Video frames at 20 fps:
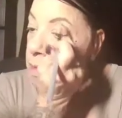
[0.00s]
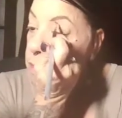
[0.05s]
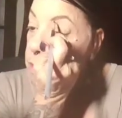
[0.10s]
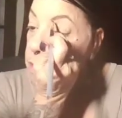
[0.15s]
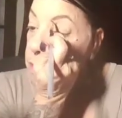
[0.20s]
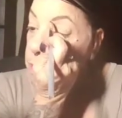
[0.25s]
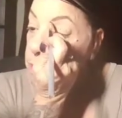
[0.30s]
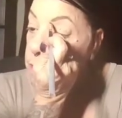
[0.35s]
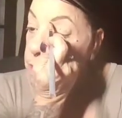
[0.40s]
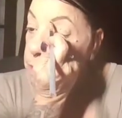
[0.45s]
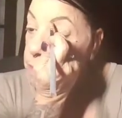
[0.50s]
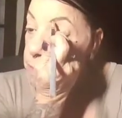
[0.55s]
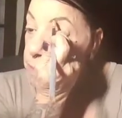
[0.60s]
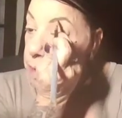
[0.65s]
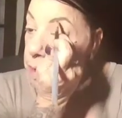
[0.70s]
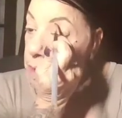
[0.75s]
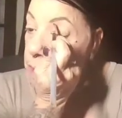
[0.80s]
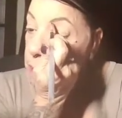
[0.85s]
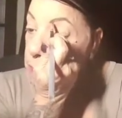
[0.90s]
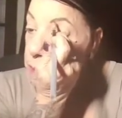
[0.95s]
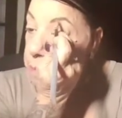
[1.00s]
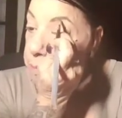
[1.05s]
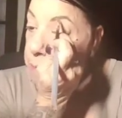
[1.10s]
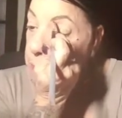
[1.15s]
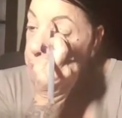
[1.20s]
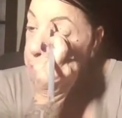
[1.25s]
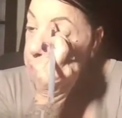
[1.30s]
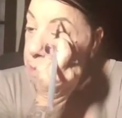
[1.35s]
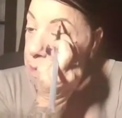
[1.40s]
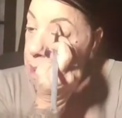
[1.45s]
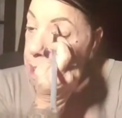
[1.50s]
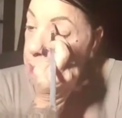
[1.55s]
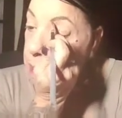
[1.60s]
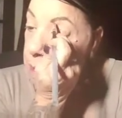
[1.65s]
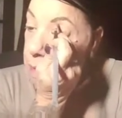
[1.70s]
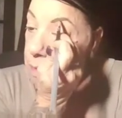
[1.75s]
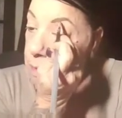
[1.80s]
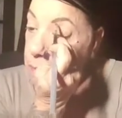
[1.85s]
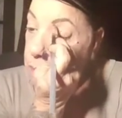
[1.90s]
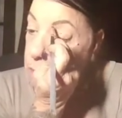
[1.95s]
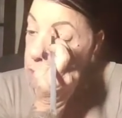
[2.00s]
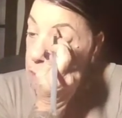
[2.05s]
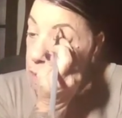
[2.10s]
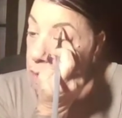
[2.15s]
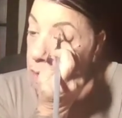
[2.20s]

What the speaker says: So I'm just filling in my brows.